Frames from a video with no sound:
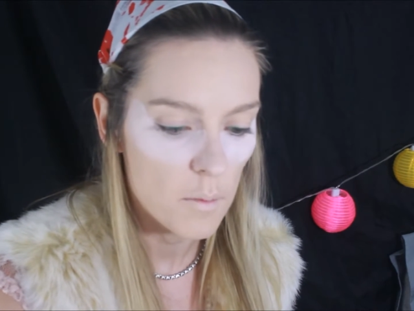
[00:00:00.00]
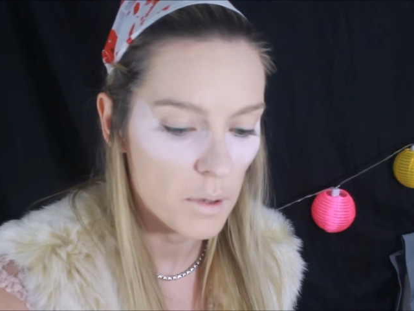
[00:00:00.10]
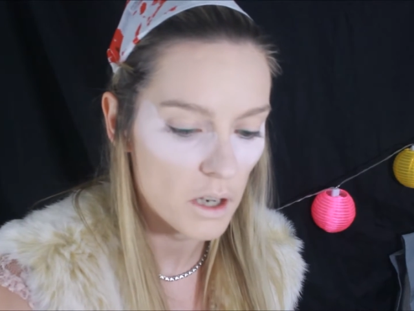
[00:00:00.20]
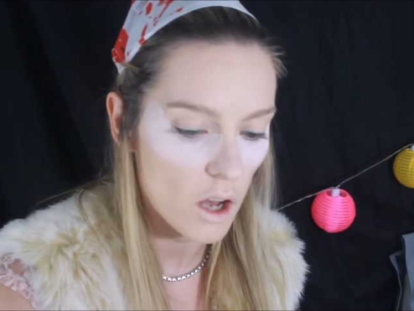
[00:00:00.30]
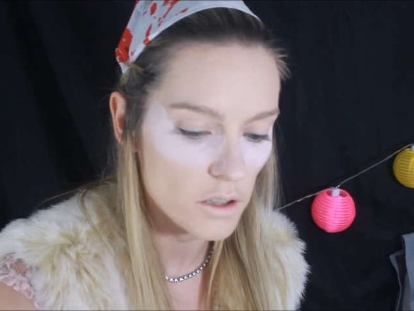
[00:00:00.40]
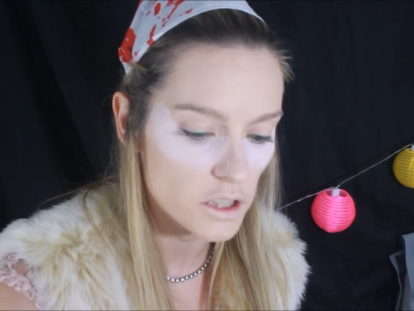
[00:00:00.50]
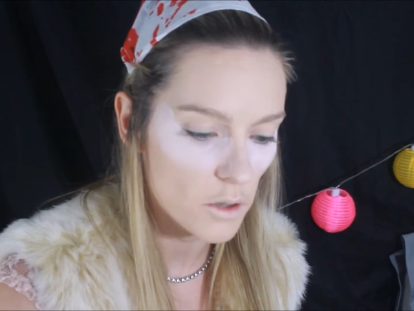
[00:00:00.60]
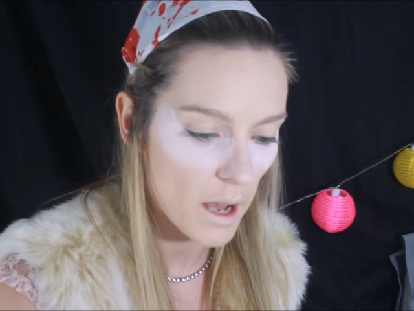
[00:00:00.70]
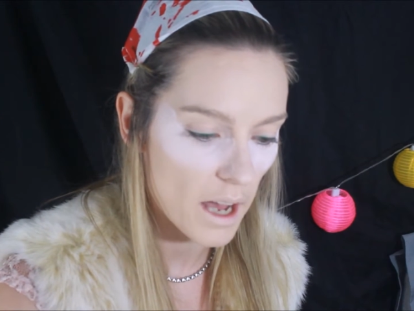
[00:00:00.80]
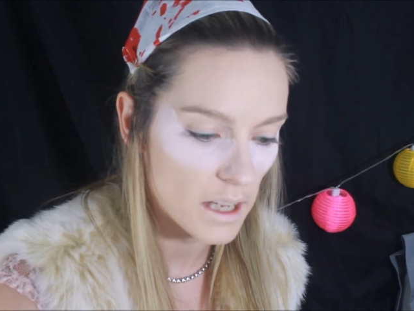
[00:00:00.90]
but also
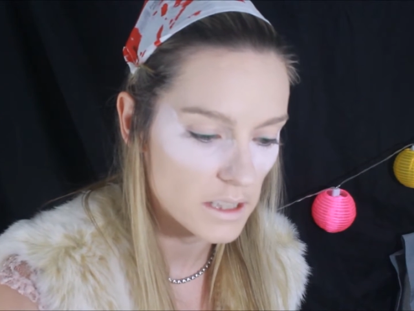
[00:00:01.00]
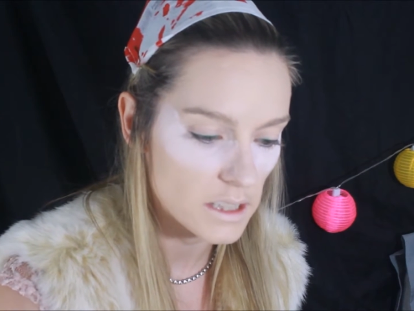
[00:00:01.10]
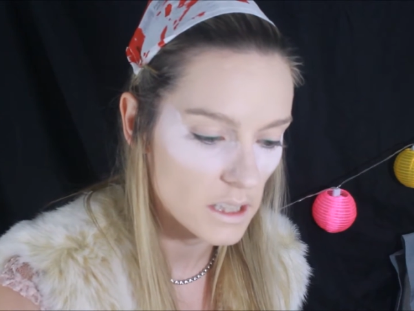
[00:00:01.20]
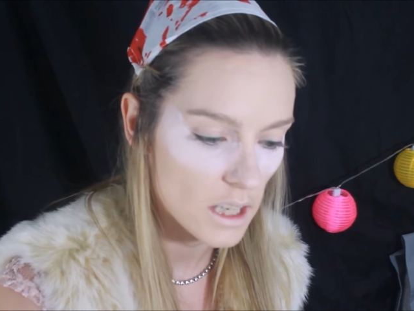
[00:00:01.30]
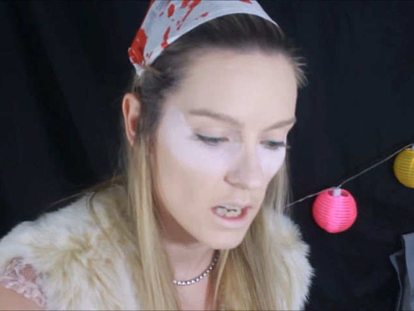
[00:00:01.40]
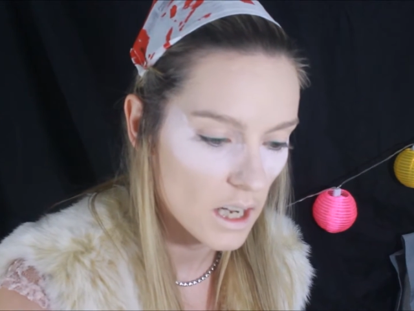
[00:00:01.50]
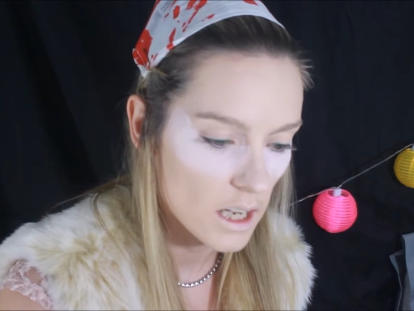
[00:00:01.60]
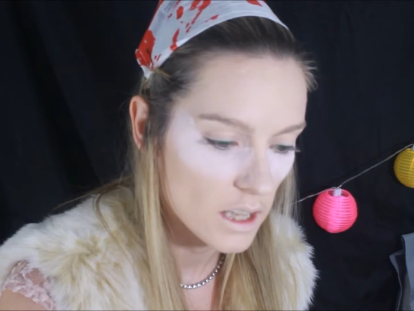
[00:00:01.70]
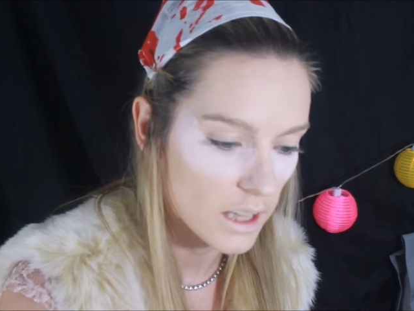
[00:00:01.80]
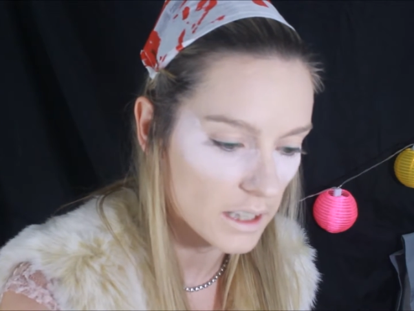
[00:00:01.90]
as
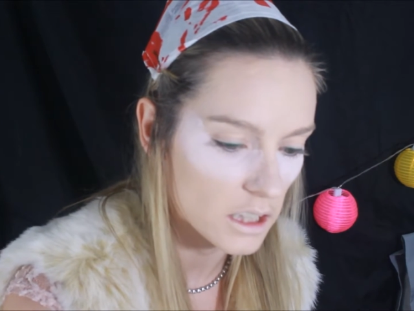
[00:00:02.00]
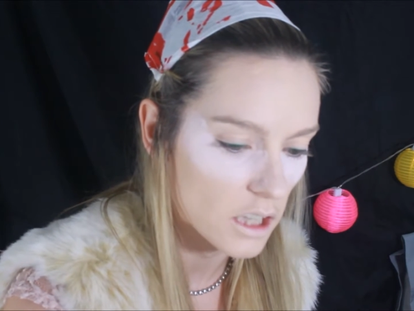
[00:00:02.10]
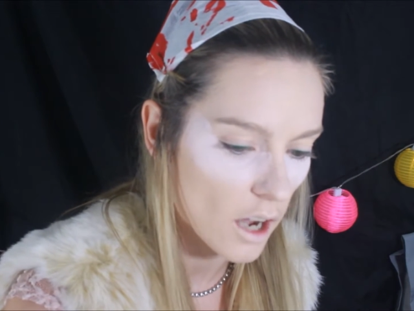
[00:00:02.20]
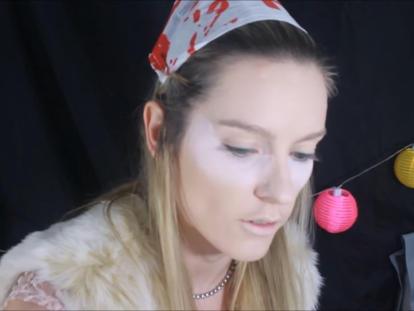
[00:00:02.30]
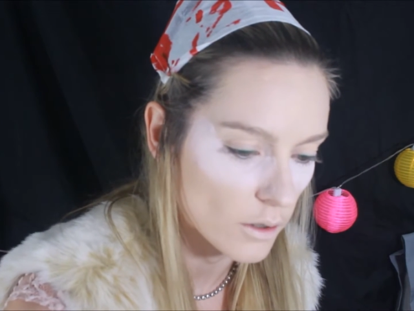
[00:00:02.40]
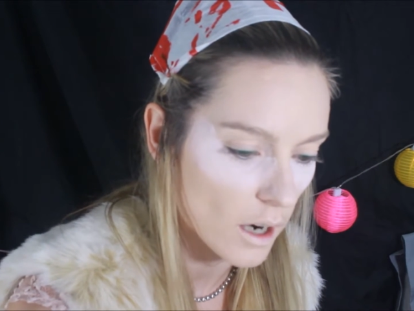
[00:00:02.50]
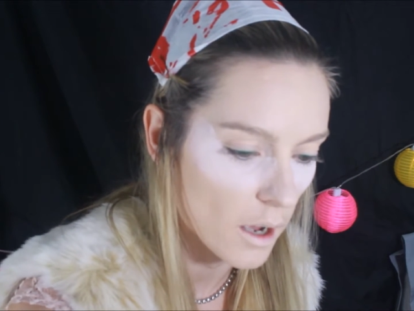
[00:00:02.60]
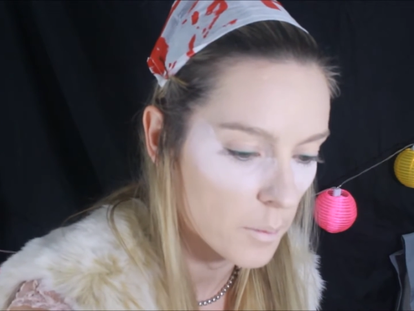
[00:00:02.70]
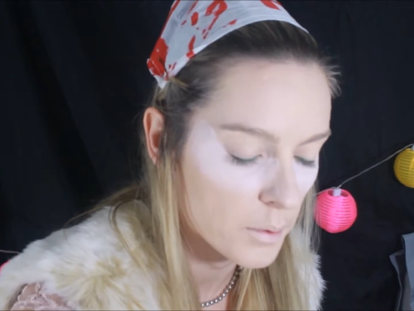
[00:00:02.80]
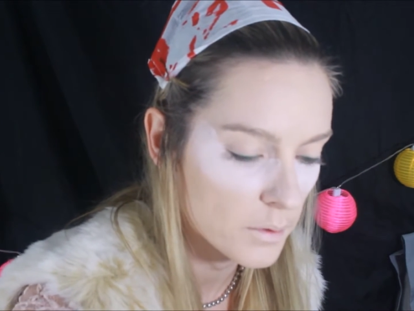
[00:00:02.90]
like a cover up.